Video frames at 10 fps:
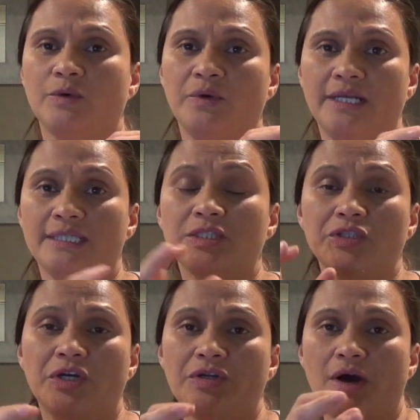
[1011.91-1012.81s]
So when it's
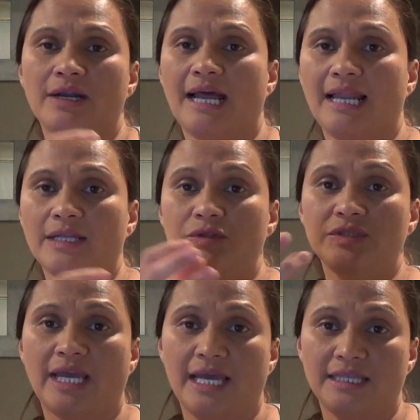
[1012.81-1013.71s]
turned on, I like to
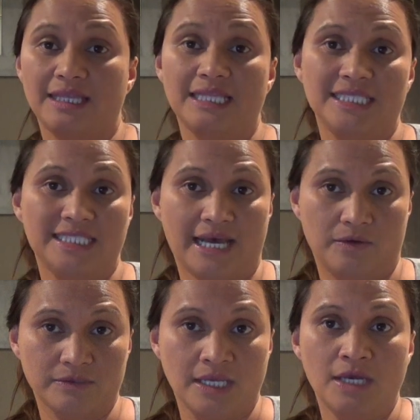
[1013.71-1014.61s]
take the lids
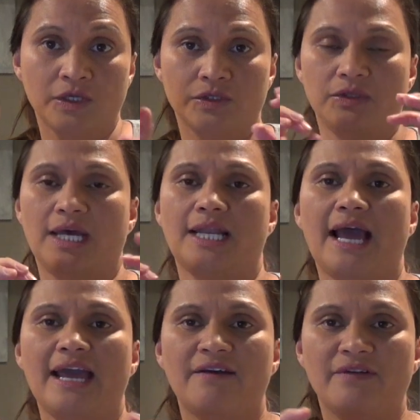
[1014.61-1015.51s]
out so that
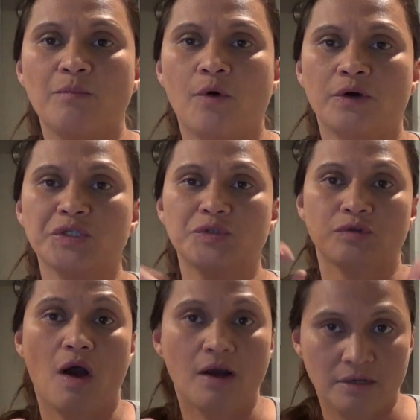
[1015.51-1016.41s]
I have a more
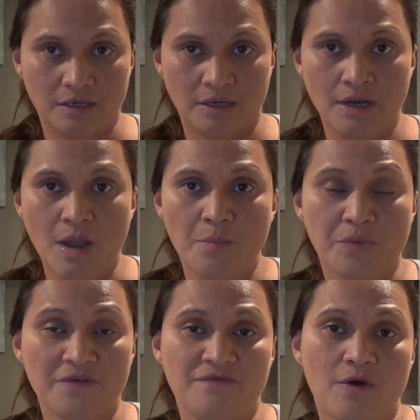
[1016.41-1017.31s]
stronger
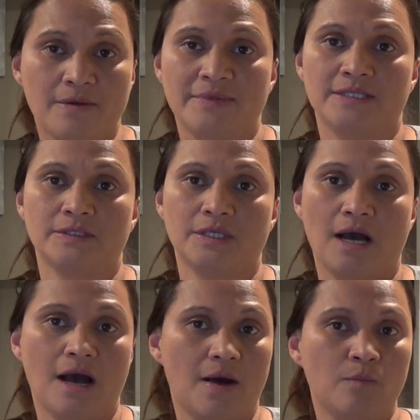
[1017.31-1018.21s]
performance
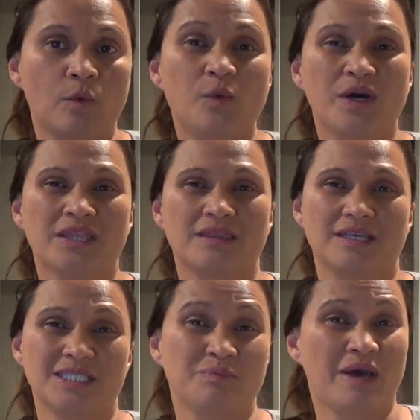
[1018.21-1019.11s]
with
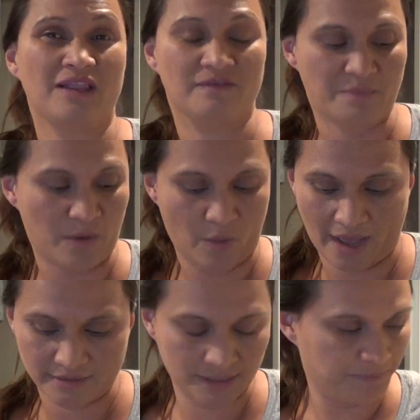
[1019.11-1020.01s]
the smell of my
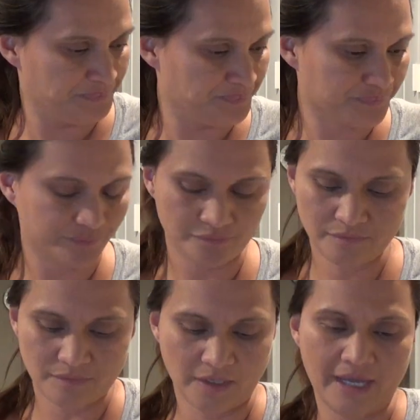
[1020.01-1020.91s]
wax.
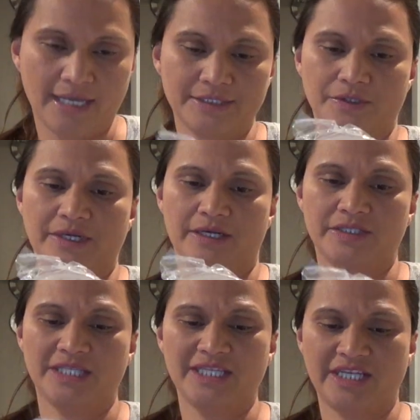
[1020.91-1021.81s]
Okay, so
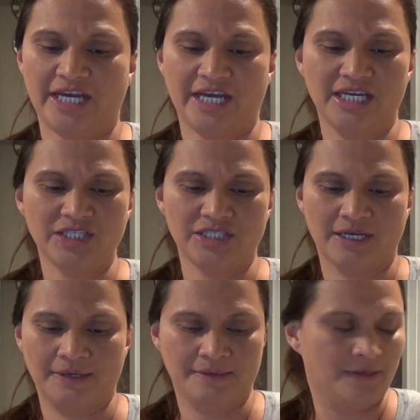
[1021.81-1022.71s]
here's the dish
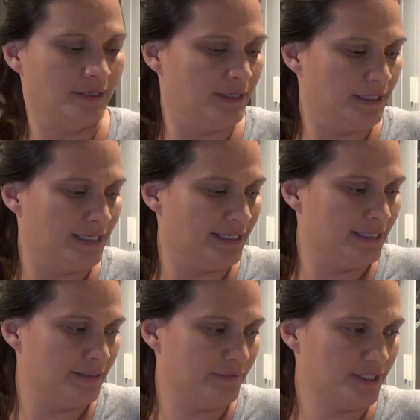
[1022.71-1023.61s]

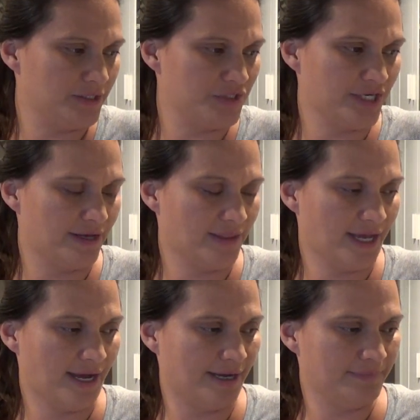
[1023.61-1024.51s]
to share
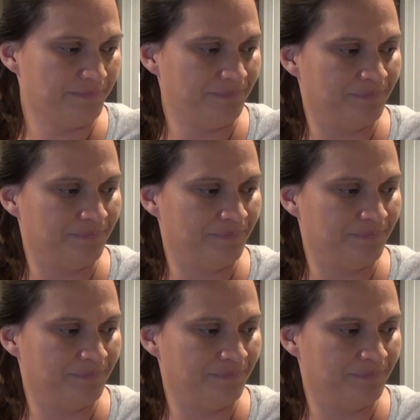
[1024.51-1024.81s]
that.